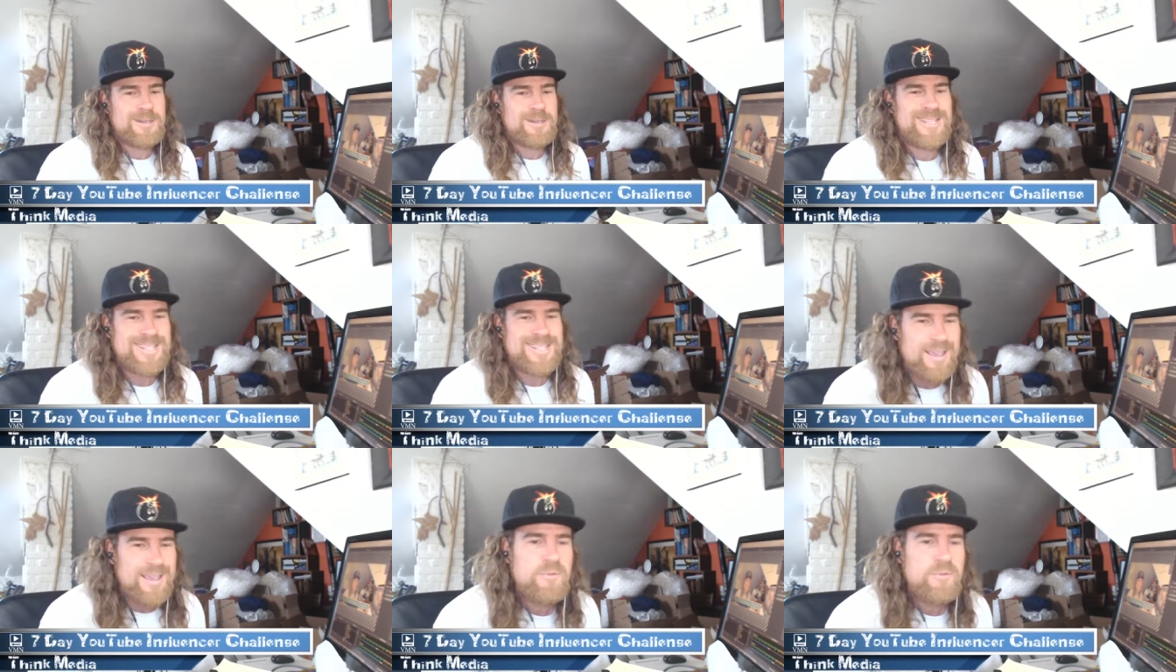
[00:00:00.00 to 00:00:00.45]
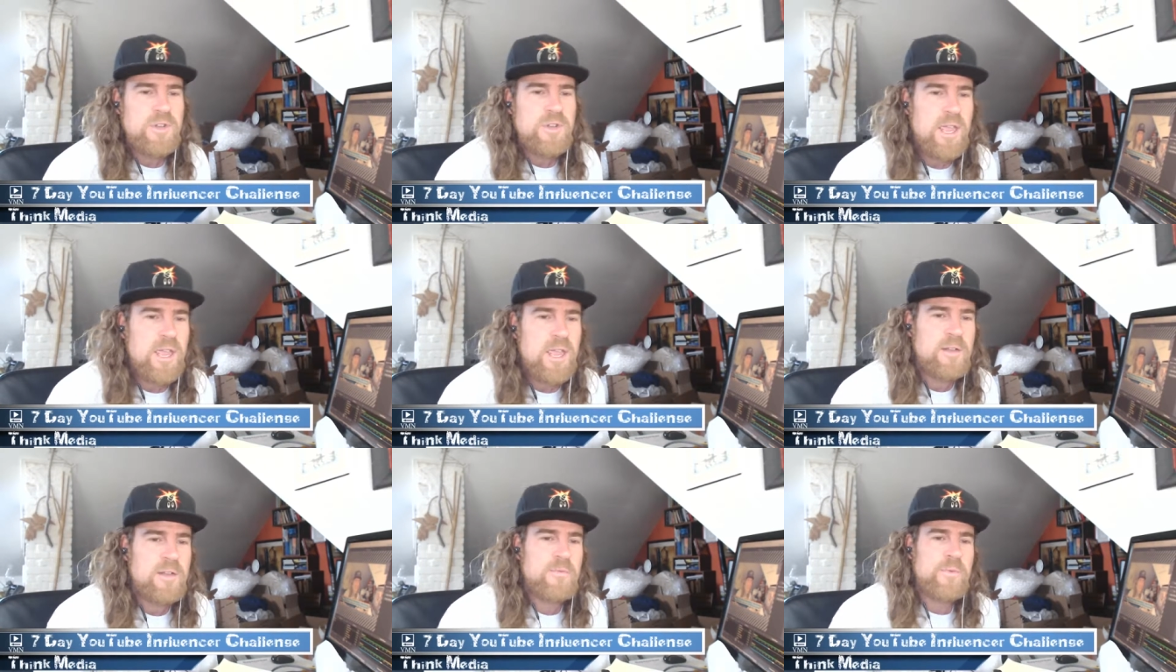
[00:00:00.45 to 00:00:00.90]

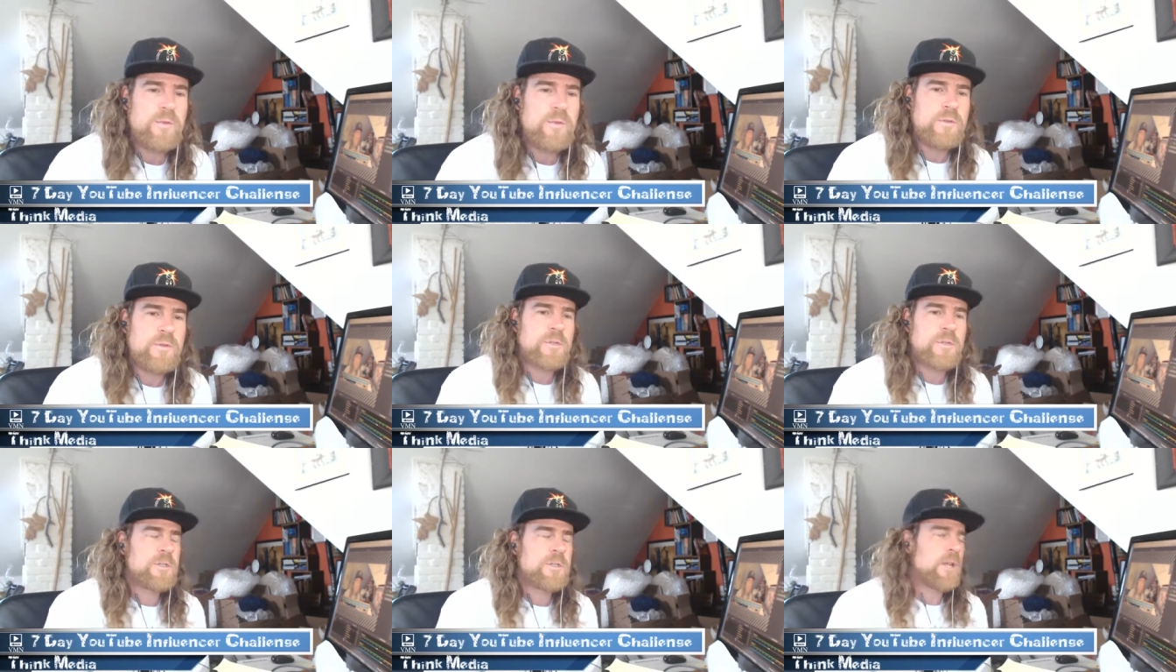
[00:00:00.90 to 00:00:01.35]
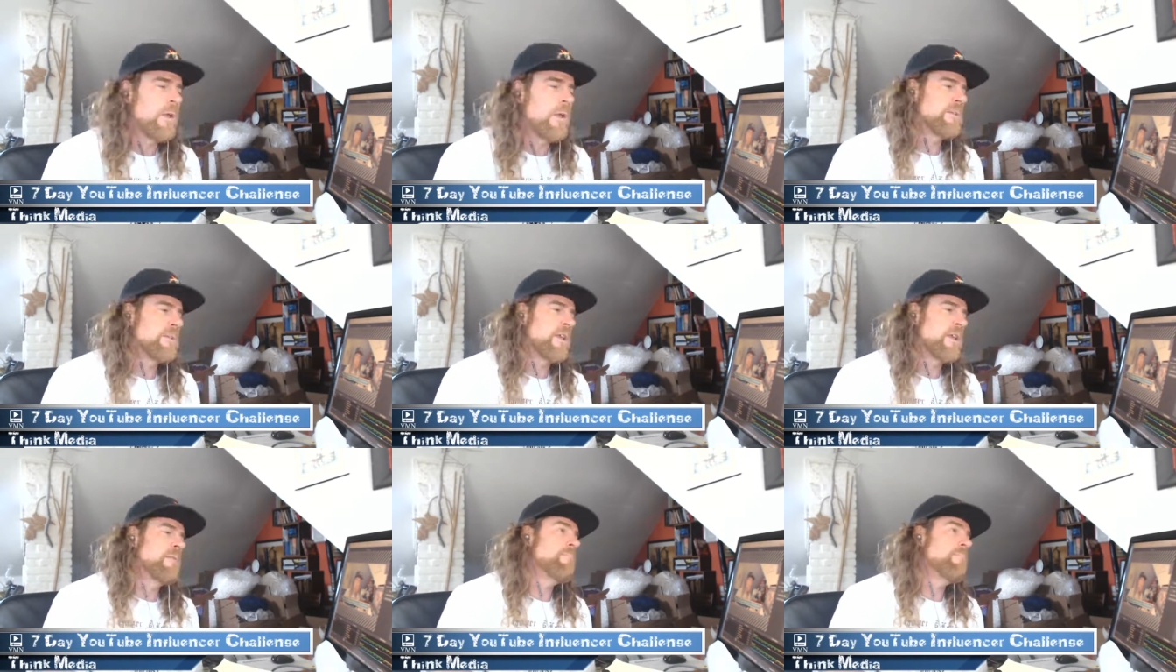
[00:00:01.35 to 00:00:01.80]
seven-day Influencer
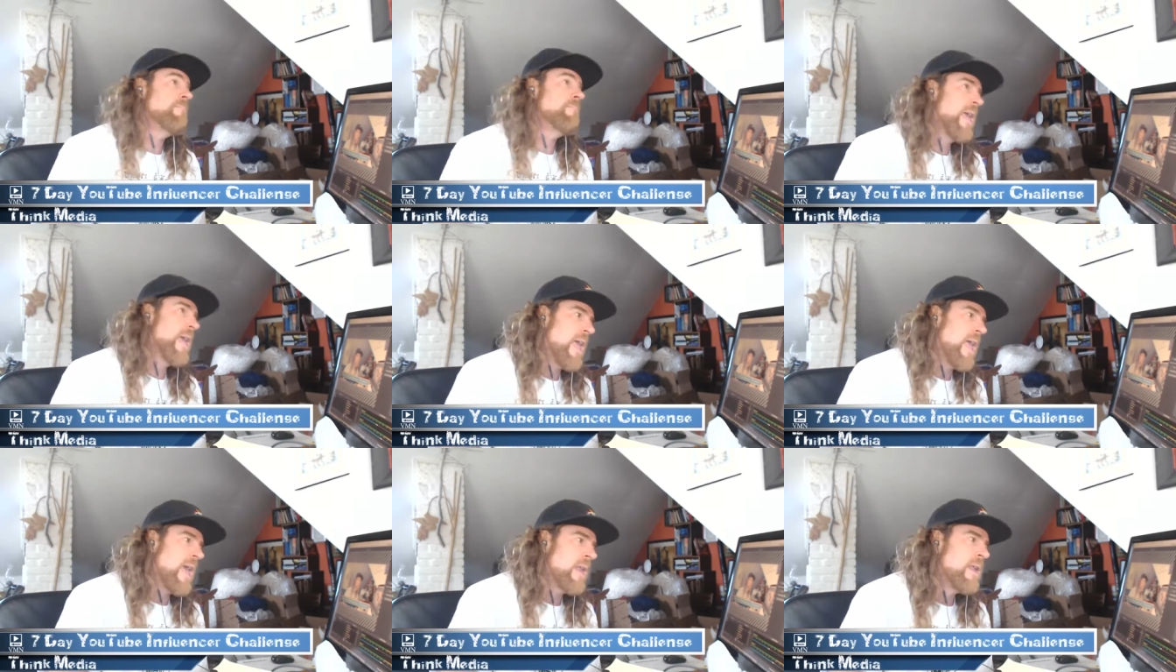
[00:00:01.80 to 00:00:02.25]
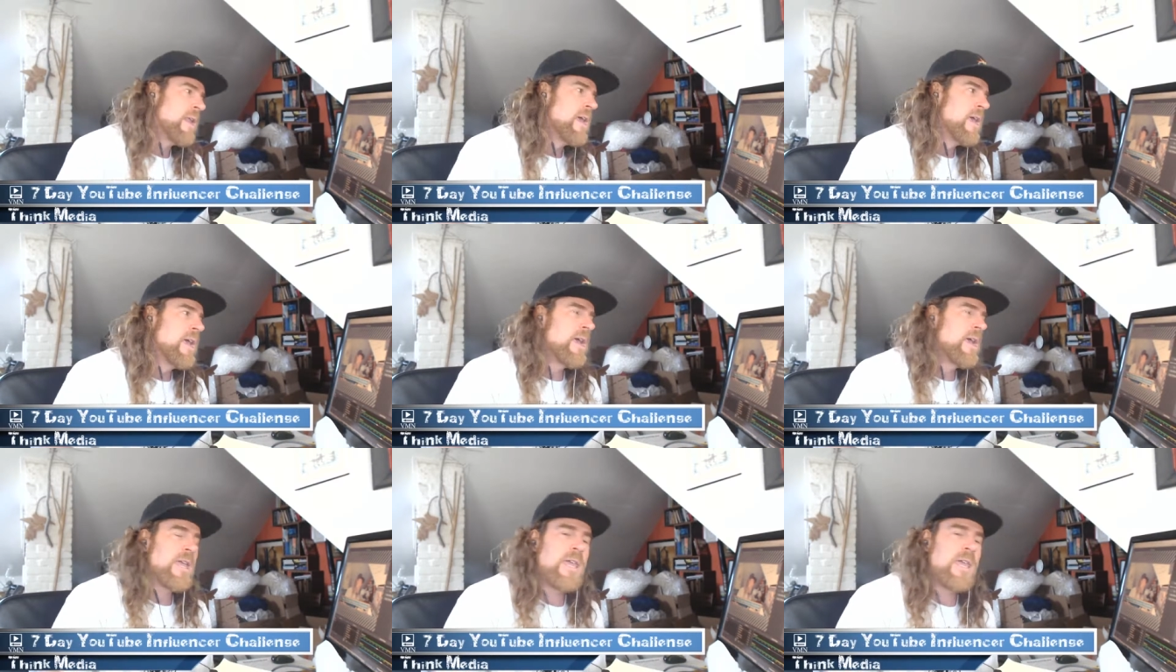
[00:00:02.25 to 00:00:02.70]
Challenge, and man,
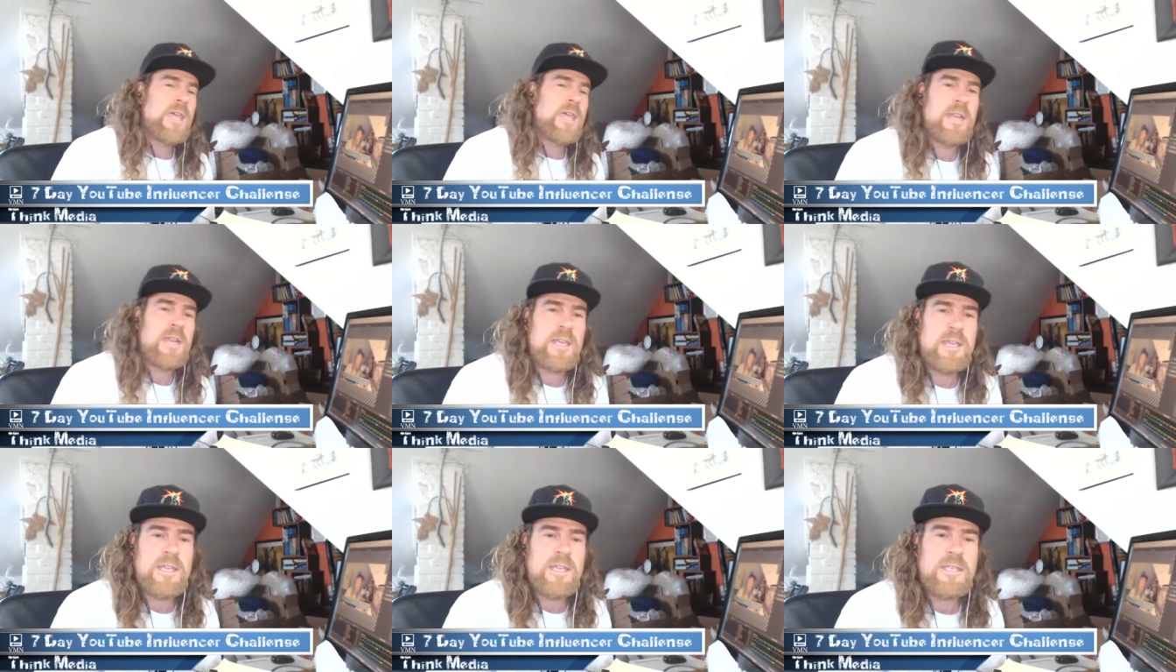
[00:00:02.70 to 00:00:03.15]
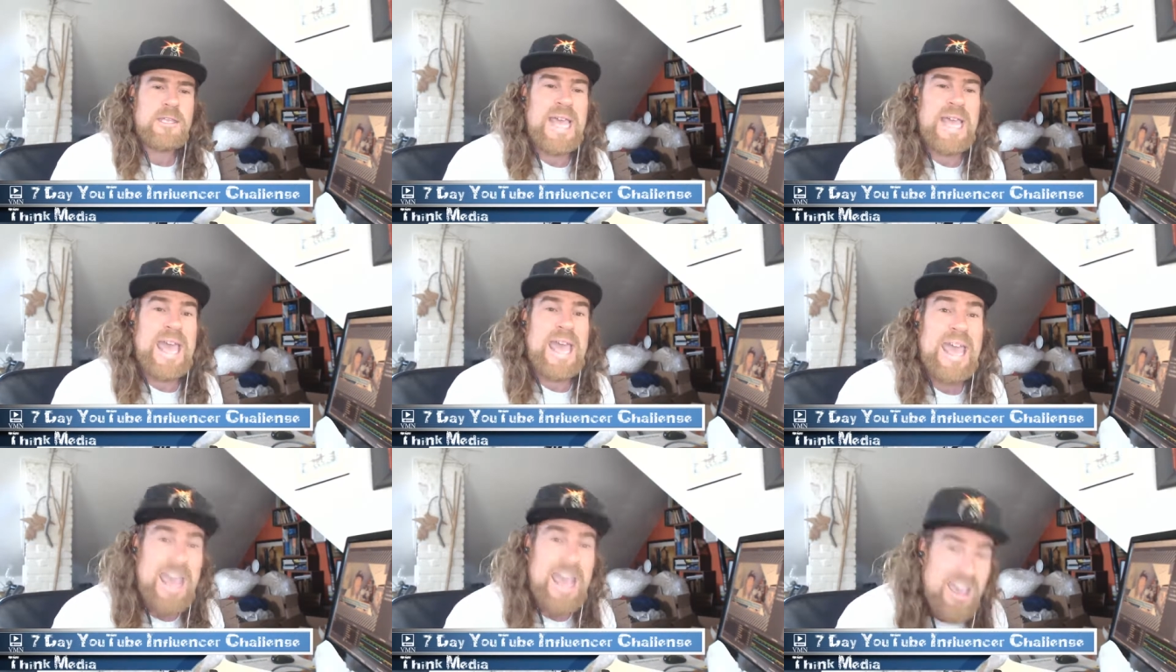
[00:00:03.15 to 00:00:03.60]
it is
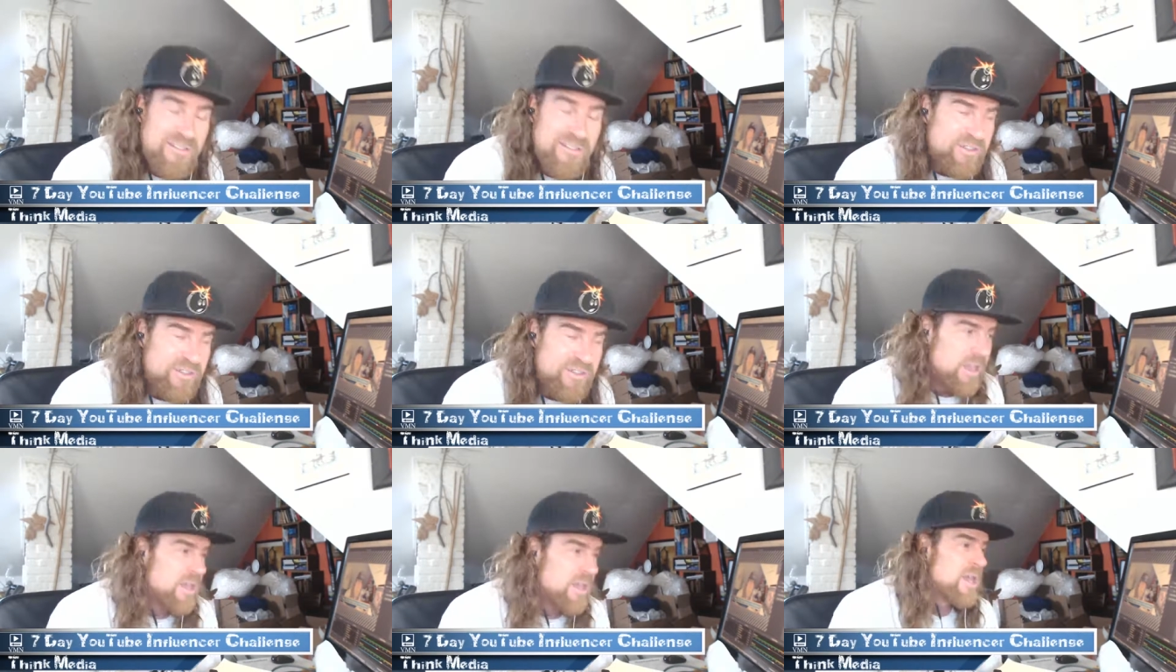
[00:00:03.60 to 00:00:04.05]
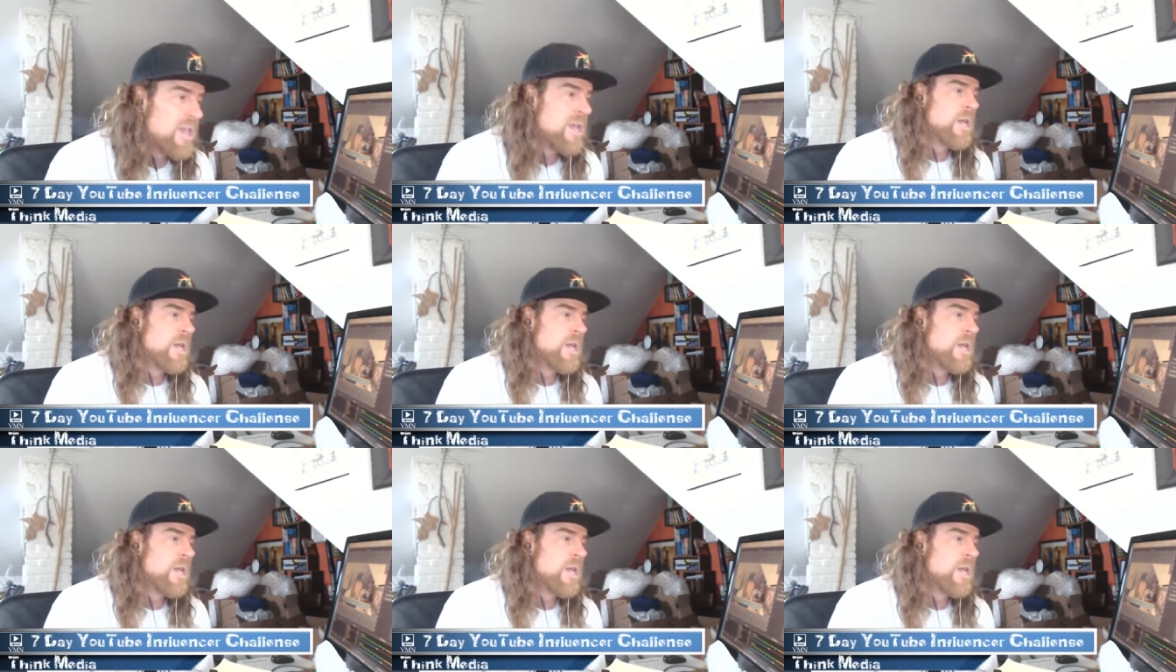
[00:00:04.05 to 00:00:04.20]
heavy.